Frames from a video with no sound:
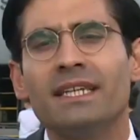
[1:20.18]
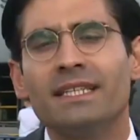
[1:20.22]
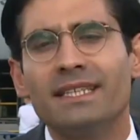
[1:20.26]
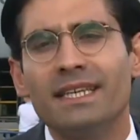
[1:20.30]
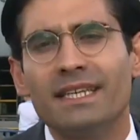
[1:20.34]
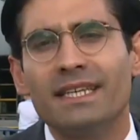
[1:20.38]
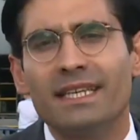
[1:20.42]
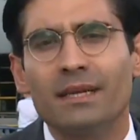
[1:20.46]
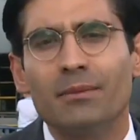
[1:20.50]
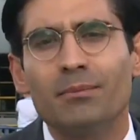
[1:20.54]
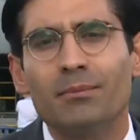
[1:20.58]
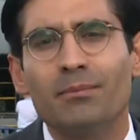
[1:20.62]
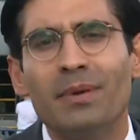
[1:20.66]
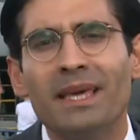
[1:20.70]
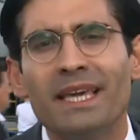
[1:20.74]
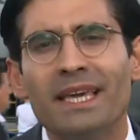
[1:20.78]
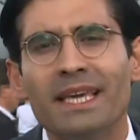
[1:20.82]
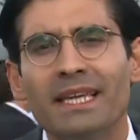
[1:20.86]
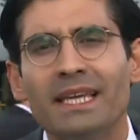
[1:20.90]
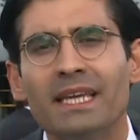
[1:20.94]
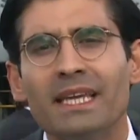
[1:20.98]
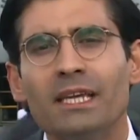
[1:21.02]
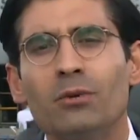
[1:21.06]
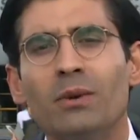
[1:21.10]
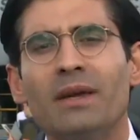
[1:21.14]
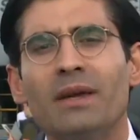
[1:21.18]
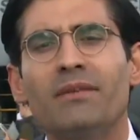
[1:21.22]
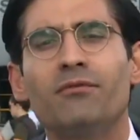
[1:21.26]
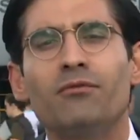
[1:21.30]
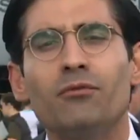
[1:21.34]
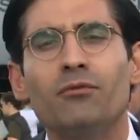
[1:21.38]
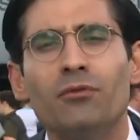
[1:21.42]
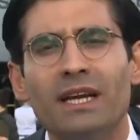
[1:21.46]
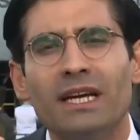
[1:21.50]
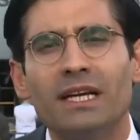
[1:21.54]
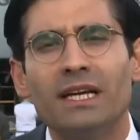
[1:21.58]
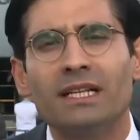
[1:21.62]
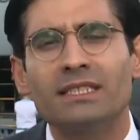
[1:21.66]
they're competing with
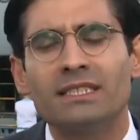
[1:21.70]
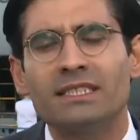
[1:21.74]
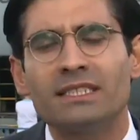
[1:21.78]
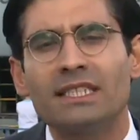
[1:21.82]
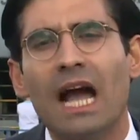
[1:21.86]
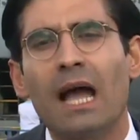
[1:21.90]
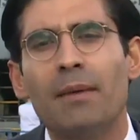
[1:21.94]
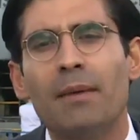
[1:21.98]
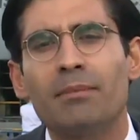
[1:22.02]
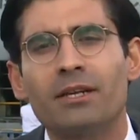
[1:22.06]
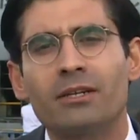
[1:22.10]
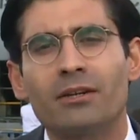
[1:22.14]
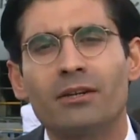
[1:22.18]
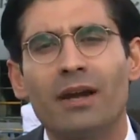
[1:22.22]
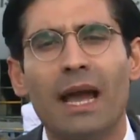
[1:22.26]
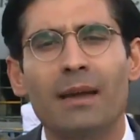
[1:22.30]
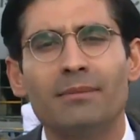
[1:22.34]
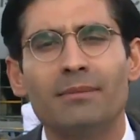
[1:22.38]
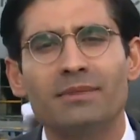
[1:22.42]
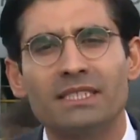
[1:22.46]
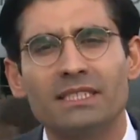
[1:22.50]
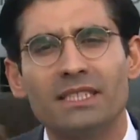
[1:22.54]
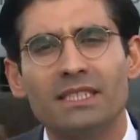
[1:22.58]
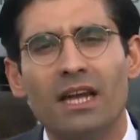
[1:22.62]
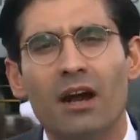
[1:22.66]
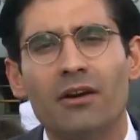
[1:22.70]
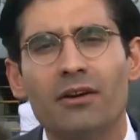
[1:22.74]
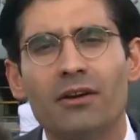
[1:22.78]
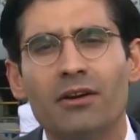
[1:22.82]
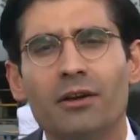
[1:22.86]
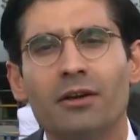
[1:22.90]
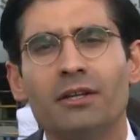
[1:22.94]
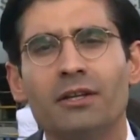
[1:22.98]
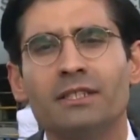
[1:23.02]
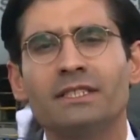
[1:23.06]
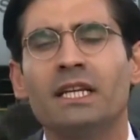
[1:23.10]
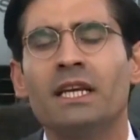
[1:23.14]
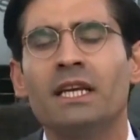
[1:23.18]
real cybercrime
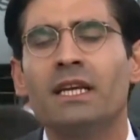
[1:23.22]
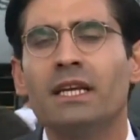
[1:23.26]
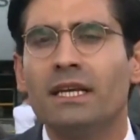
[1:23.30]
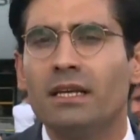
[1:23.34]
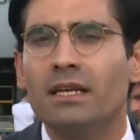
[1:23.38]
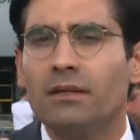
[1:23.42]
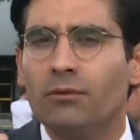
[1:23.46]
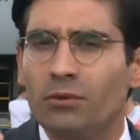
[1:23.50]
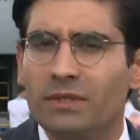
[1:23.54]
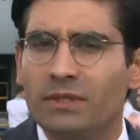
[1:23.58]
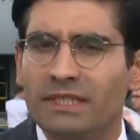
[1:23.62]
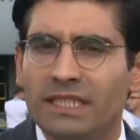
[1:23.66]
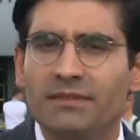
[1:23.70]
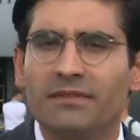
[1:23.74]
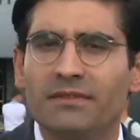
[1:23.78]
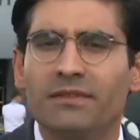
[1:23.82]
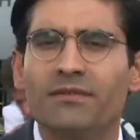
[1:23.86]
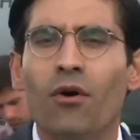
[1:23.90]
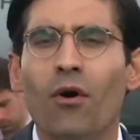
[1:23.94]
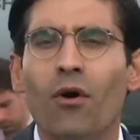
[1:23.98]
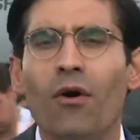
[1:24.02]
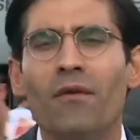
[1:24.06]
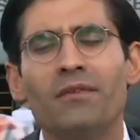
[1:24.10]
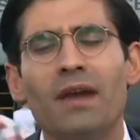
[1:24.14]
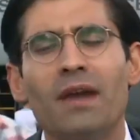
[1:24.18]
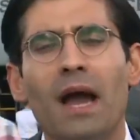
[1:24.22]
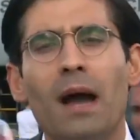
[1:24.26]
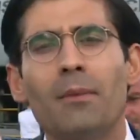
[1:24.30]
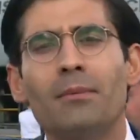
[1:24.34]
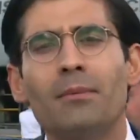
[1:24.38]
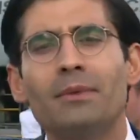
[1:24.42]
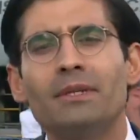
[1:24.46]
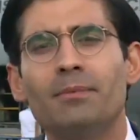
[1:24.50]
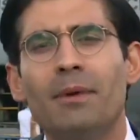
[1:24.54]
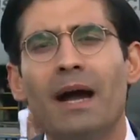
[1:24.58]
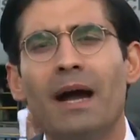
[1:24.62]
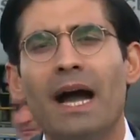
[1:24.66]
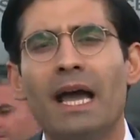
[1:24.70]
scenarios which are
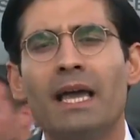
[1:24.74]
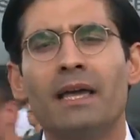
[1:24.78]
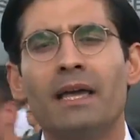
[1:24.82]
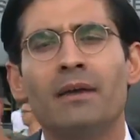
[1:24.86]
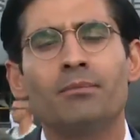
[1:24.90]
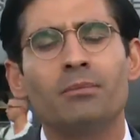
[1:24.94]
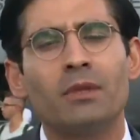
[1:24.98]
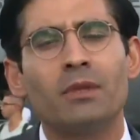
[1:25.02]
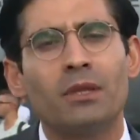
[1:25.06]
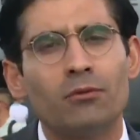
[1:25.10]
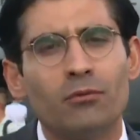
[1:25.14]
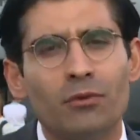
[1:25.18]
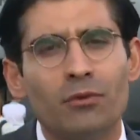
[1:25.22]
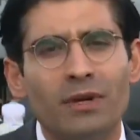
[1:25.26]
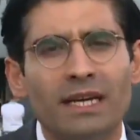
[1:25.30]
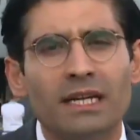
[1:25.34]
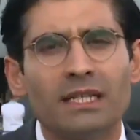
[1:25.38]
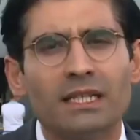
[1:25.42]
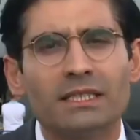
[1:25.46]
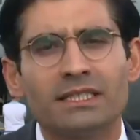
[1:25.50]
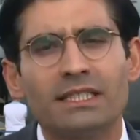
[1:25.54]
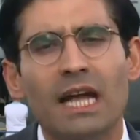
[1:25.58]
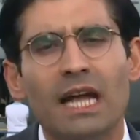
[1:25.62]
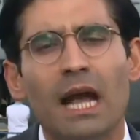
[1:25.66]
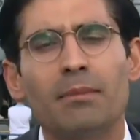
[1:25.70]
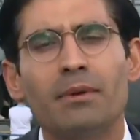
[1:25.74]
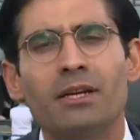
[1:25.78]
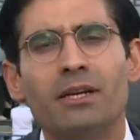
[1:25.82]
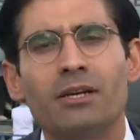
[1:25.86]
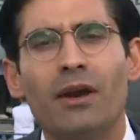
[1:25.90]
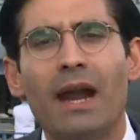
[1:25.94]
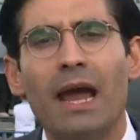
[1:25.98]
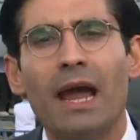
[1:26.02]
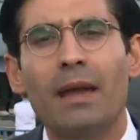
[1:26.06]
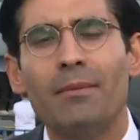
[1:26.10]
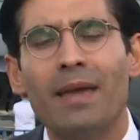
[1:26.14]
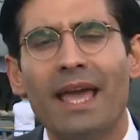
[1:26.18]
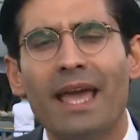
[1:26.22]
forthcoming by real
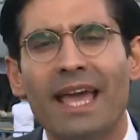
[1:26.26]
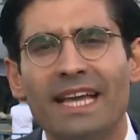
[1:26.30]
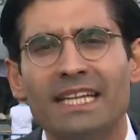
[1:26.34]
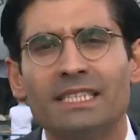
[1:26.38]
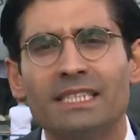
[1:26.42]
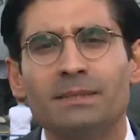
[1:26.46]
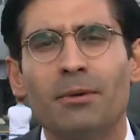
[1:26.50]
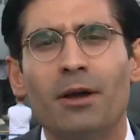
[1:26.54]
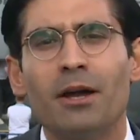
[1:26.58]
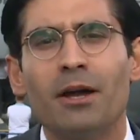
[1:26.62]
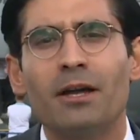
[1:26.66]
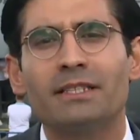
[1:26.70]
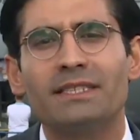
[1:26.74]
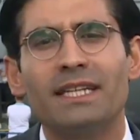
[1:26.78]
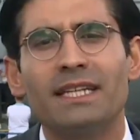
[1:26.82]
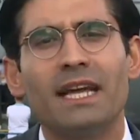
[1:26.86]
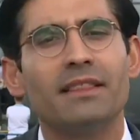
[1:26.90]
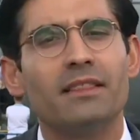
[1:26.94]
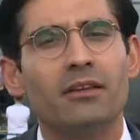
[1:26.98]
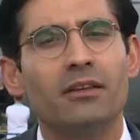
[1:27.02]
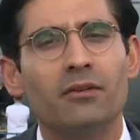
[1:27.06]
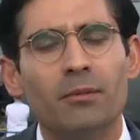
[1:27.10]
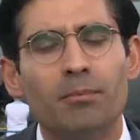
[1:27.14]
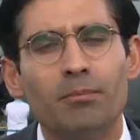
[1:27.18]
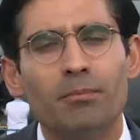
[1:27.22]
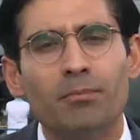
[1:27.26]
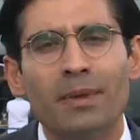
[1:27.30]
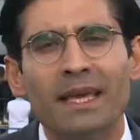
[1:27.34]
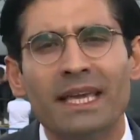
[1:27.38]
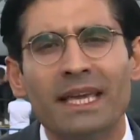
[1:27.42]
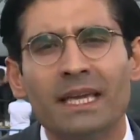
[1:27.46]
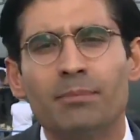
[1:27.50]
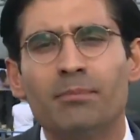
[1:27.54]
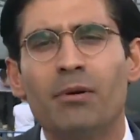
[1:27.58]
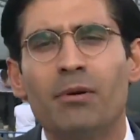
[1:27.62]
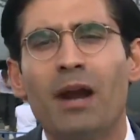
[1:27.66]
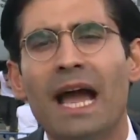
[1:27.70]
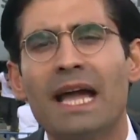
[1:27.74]
cybercrime experts, and there are
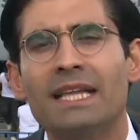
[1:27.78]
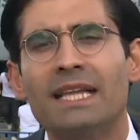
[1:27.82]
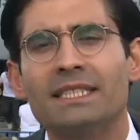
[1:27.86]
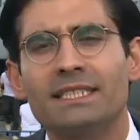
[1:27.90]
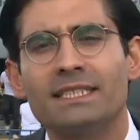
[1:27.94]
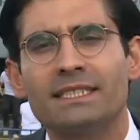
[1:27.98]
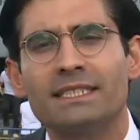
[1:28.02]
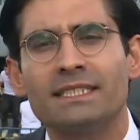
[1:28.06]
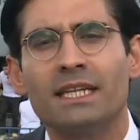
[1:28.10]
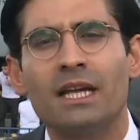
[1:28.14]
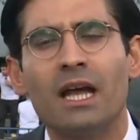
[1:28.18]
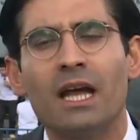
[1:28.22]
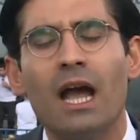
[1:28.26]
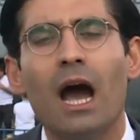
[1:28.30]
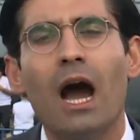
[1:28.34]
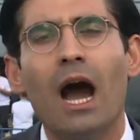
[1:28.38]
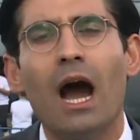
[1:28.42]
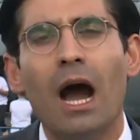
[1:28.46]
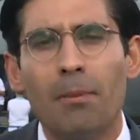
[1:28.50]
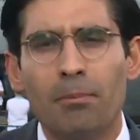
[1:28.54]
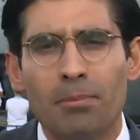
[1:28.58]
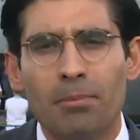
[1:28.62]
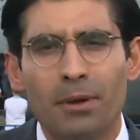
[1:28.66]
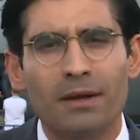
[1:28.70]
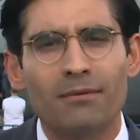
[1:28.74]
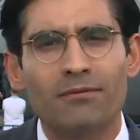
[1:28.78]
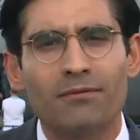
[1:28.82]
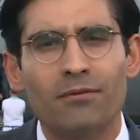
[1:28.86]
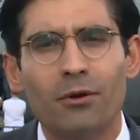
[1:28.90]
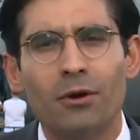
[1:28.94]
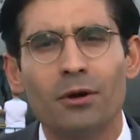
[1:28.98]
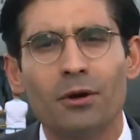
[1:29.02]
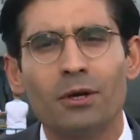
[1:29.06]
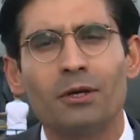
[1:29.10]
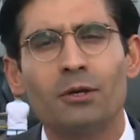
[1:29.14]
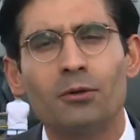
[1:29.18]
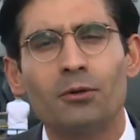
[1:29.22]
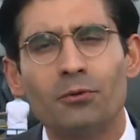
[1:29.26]
big prizes up
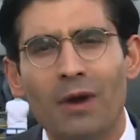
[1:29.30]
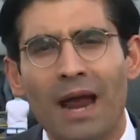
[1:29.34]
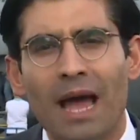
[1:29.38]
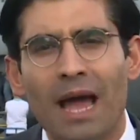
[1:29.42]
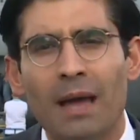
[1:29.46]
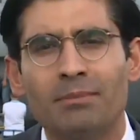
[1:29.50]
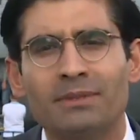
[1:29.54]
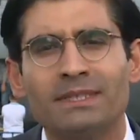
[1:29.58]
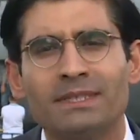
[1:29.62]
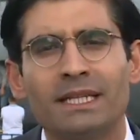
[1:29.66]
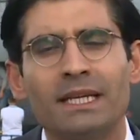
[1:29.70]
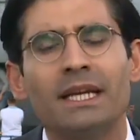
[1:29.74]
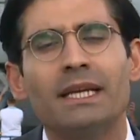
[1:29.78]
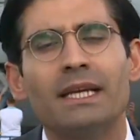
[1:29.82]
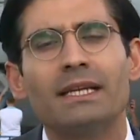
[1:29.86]
for grabs.